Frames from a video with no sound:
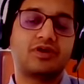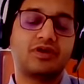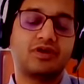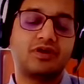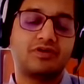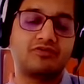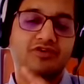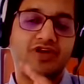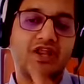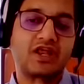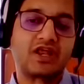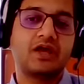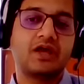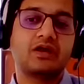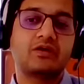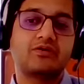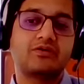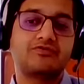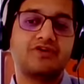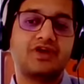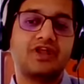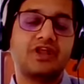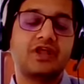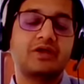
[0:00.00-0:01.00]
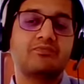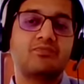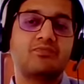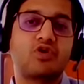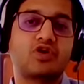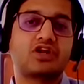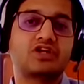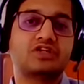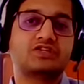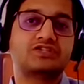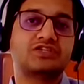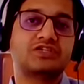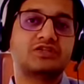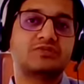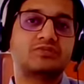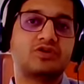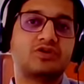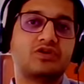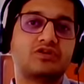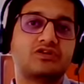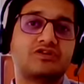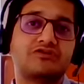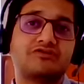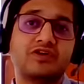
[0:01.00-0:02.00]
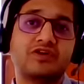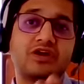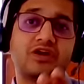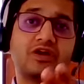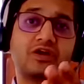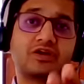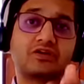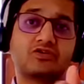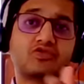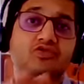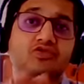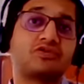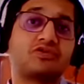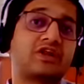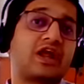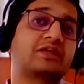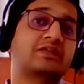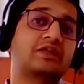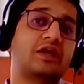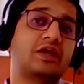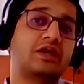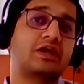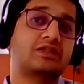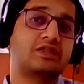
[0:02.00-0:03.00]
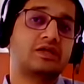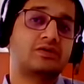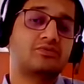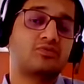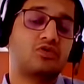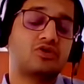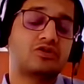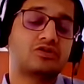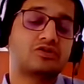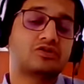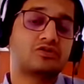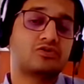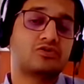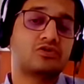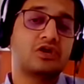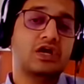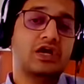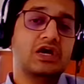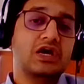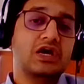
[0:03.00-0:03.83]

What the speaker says: very, very important, just because of to crack the exam also.